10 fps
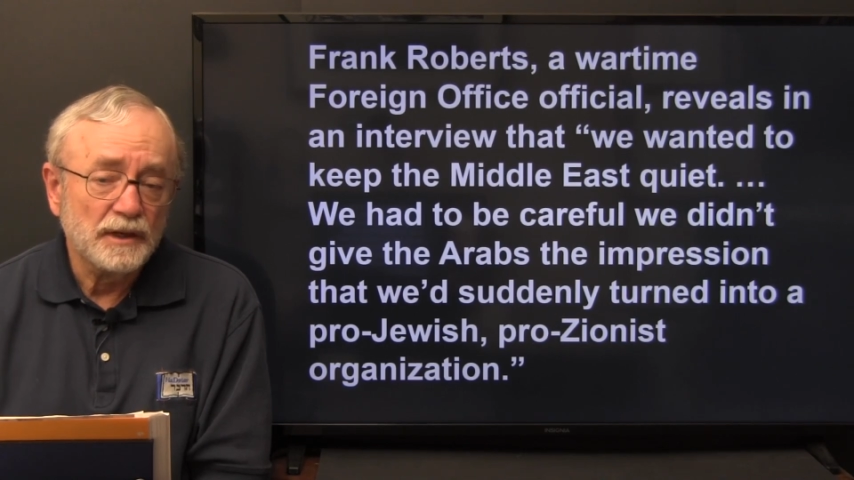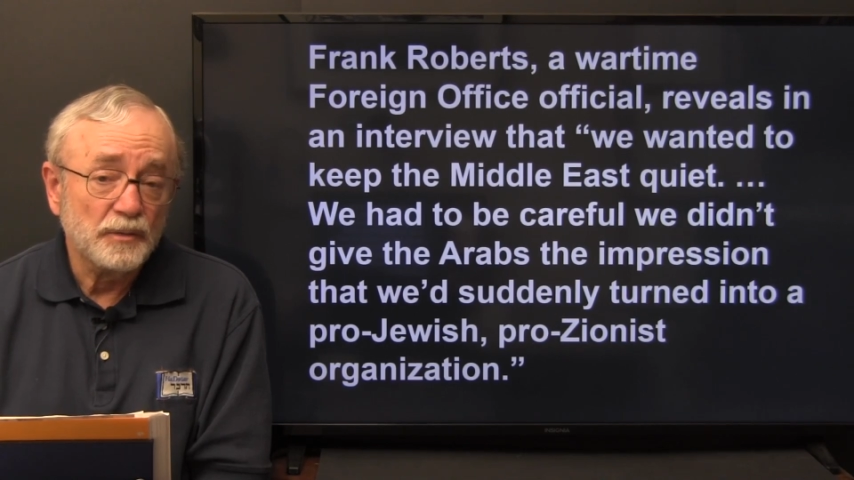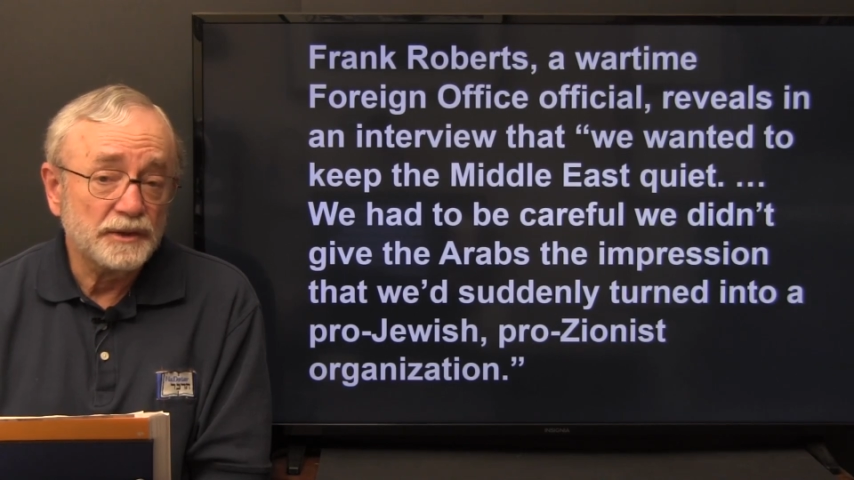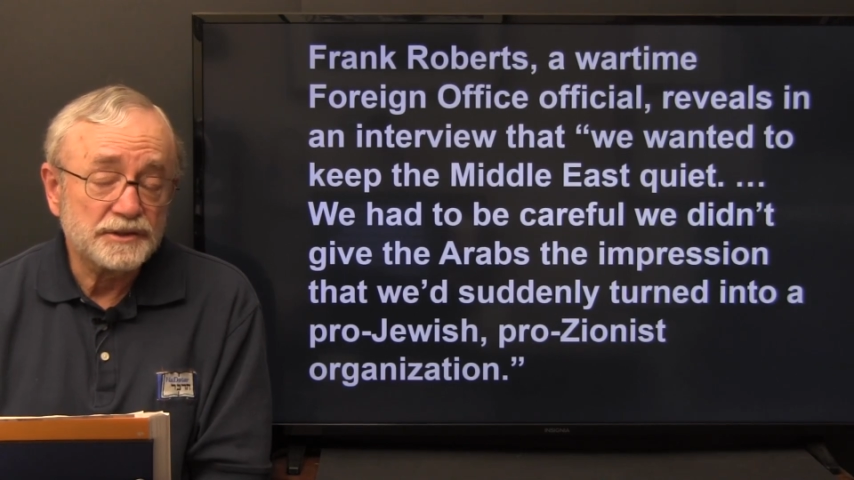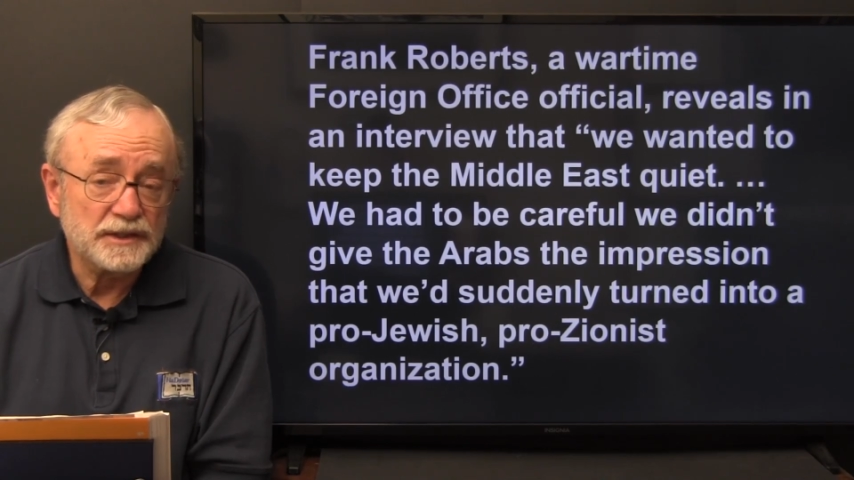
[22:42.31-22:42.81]

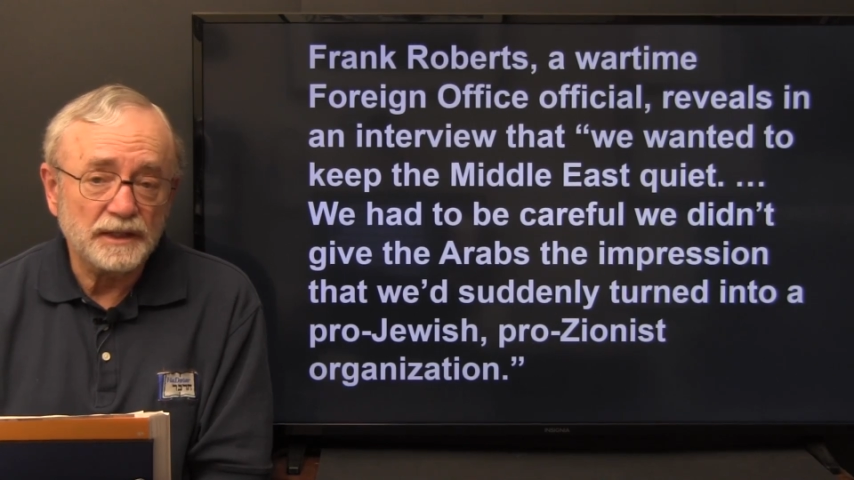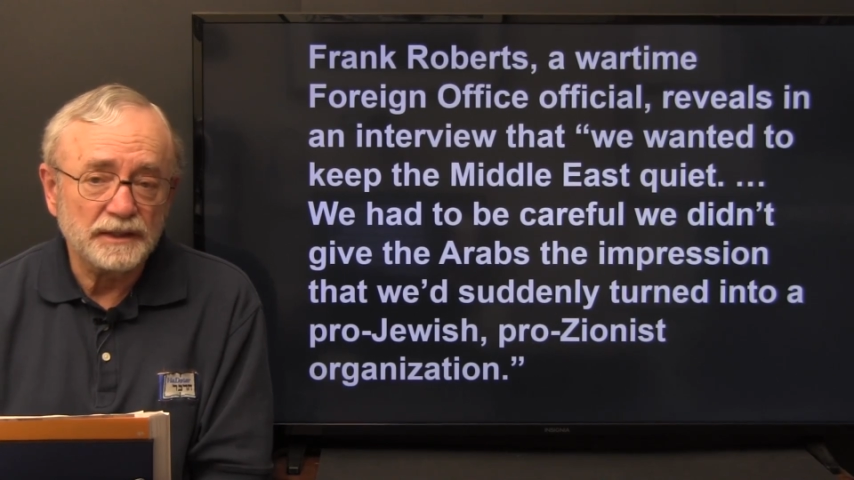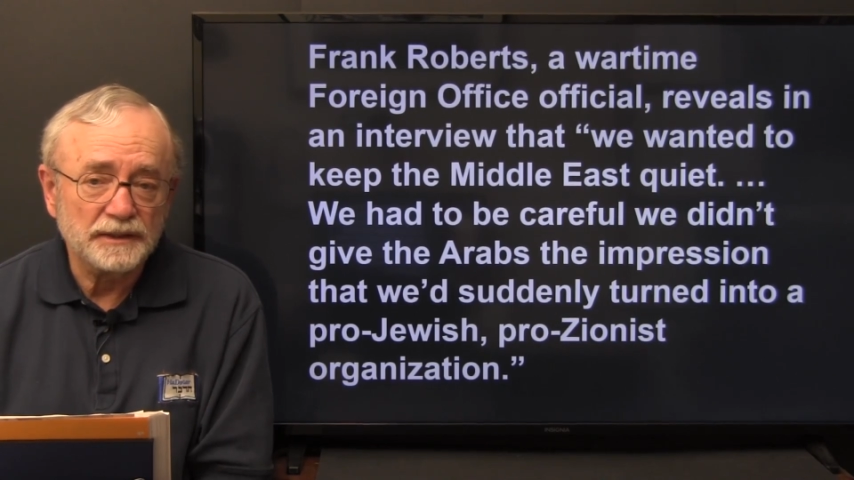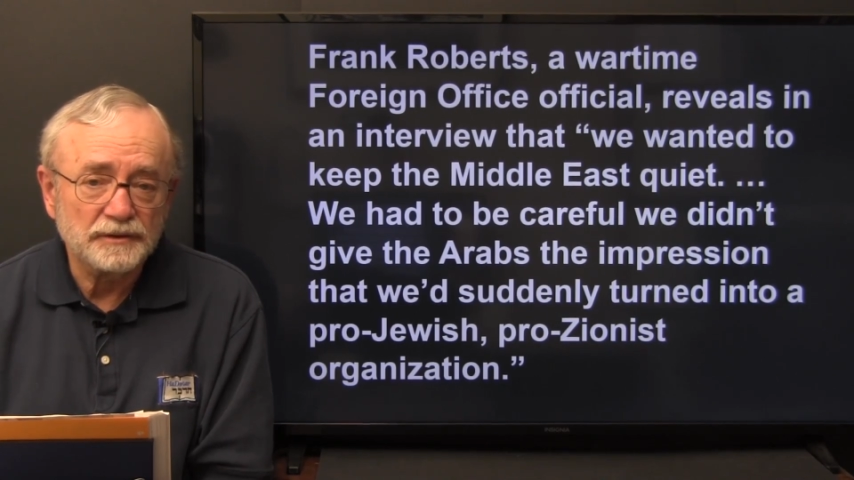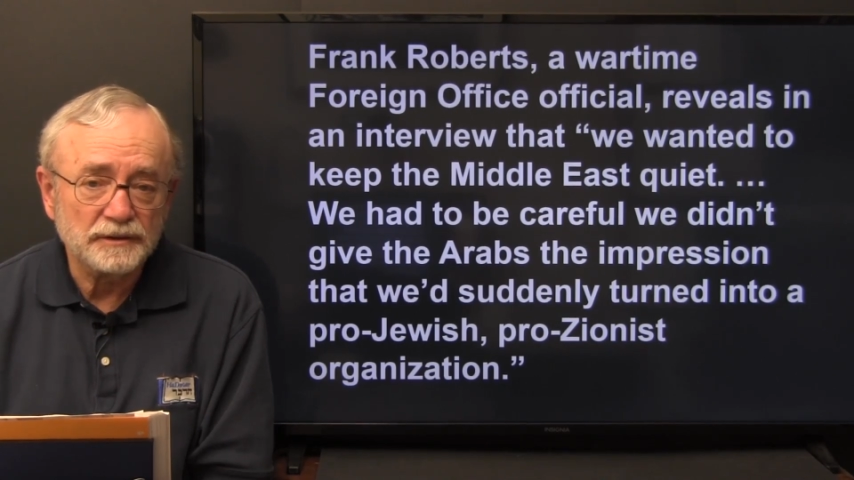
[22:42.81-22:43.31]
we'd
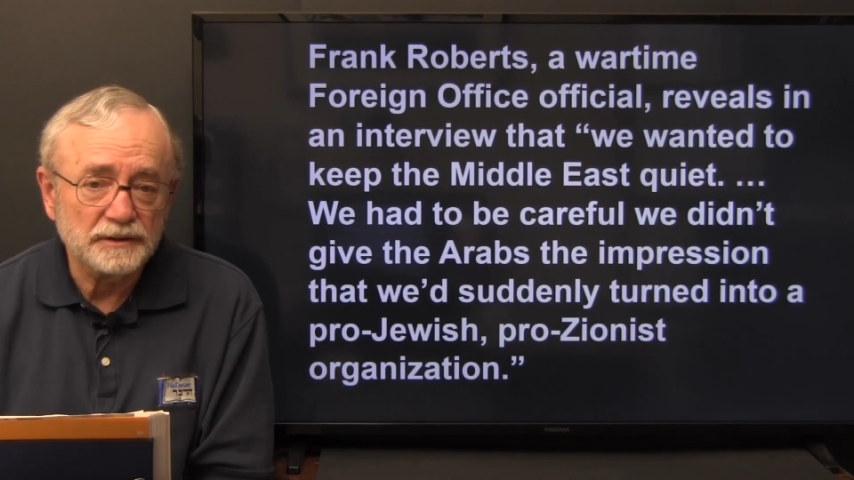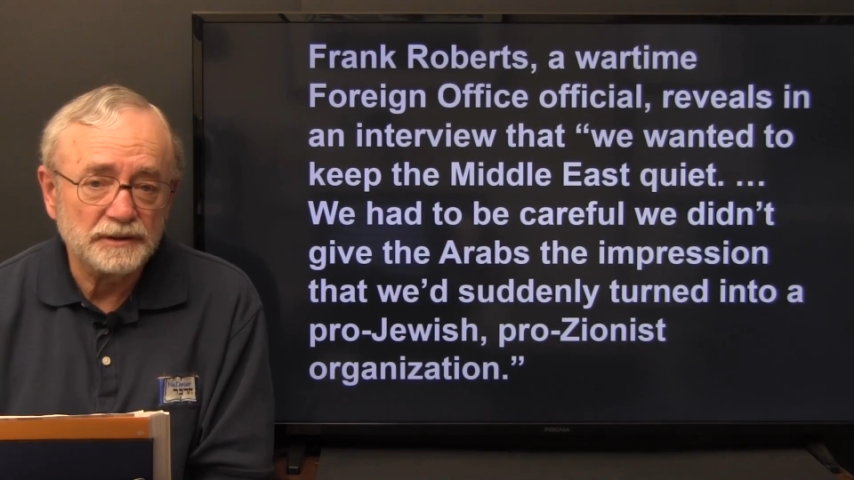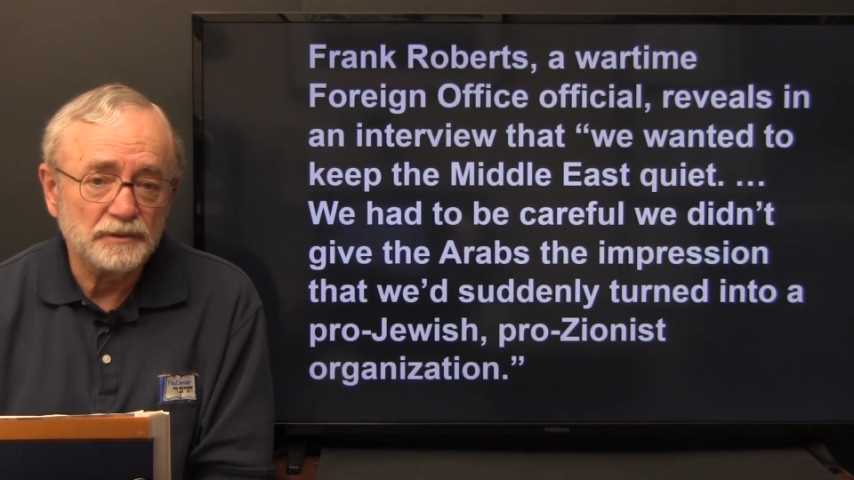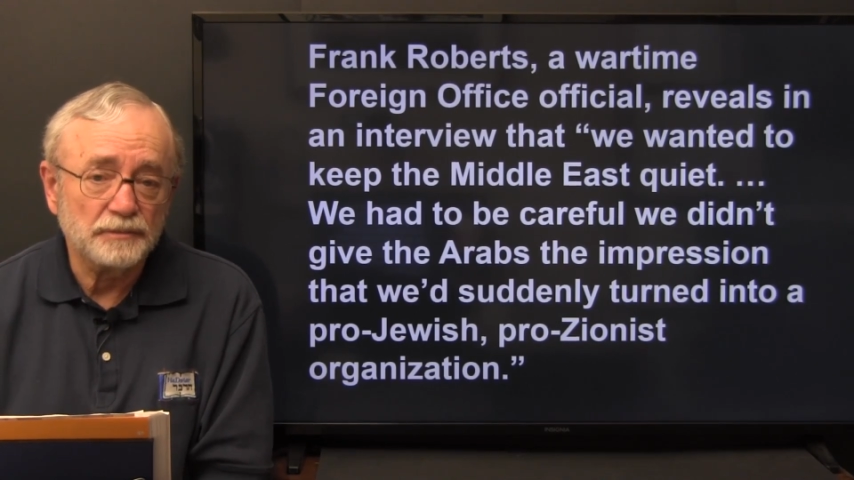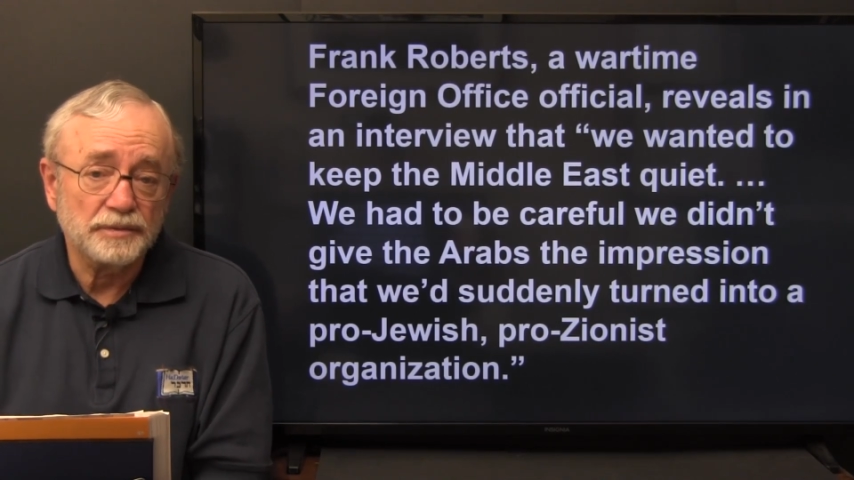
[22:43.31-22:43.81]
suddenly turned
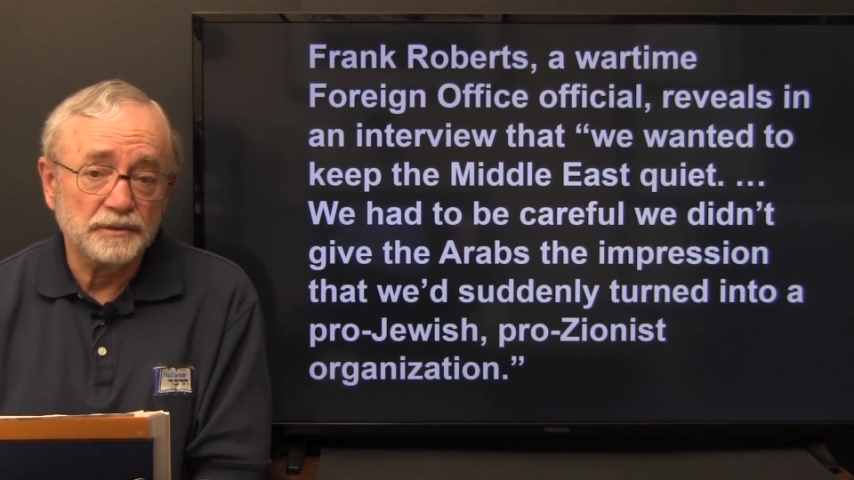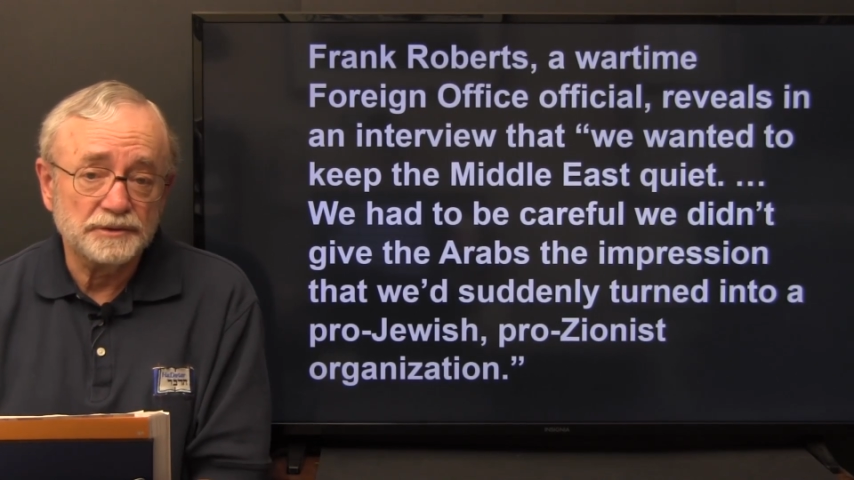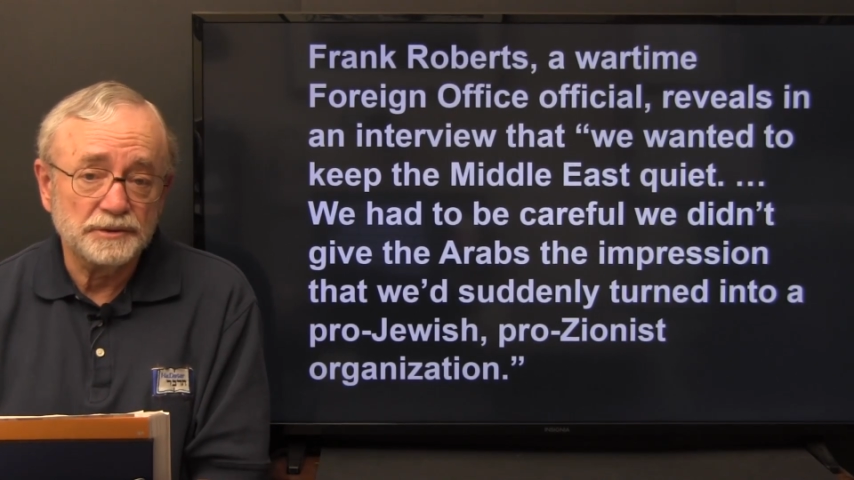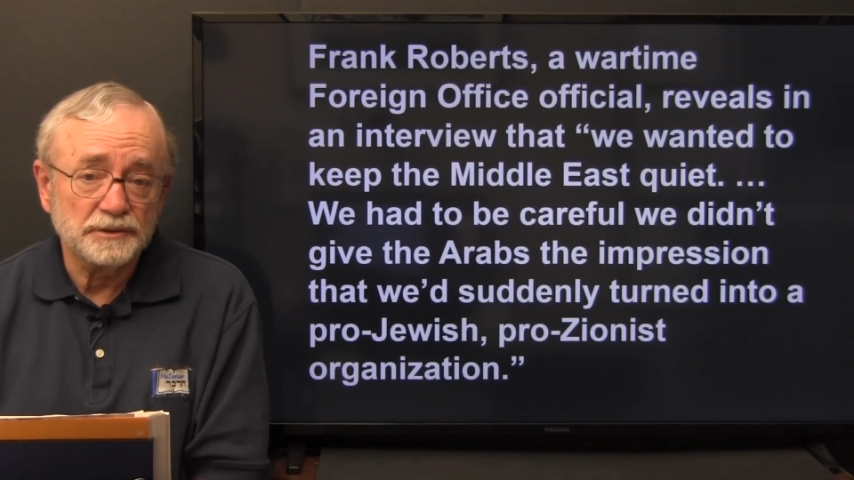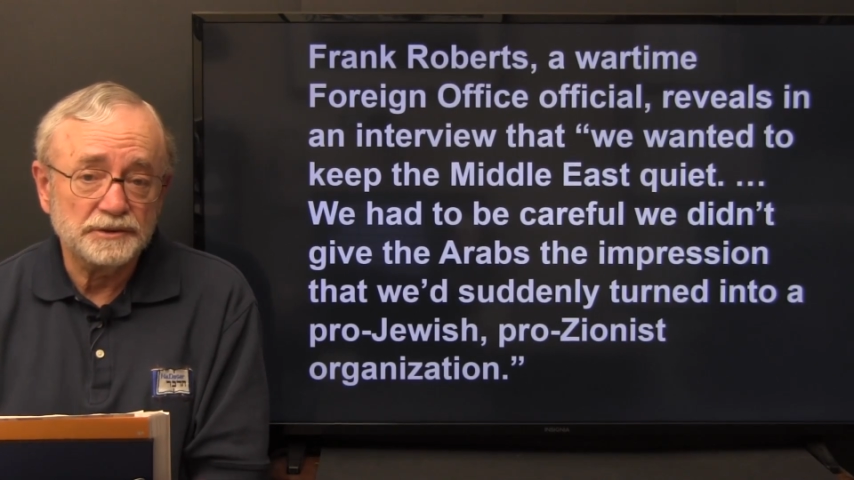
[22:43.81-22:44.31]
into a
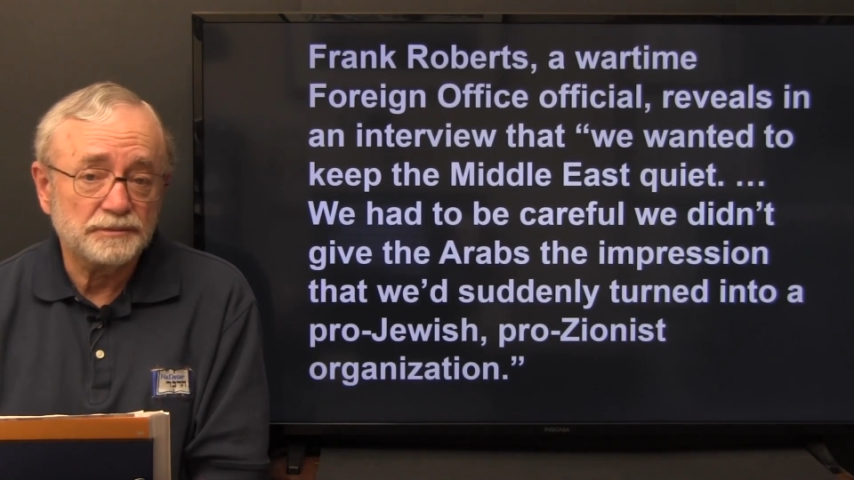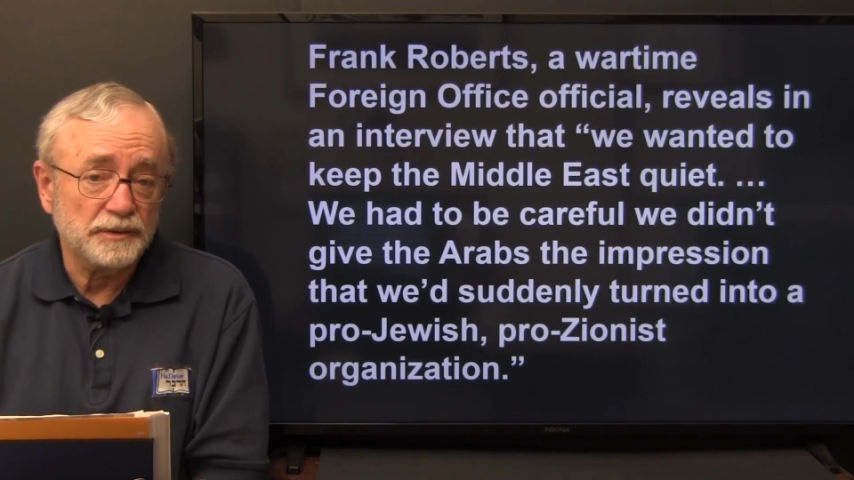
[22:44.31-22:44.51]
pro-Jewish,